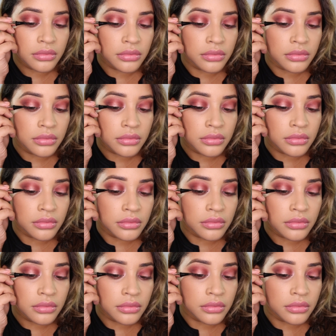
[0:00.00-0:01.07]

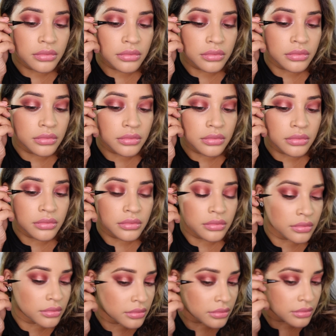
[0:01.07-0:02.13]

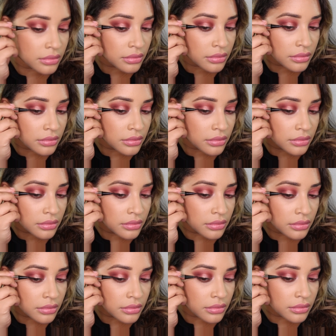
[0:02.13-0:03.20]

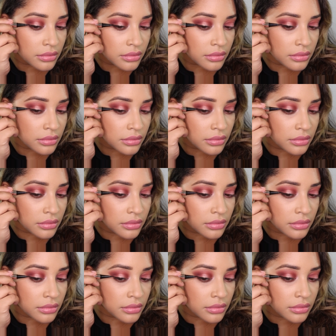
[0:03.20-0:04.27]

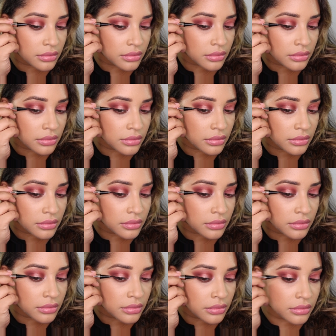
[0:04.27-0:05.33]

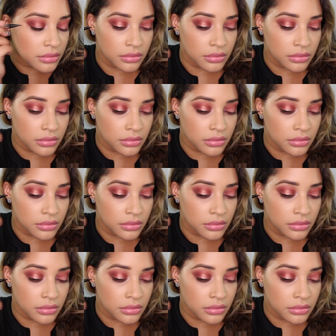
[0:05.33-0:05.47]
Nothing is said.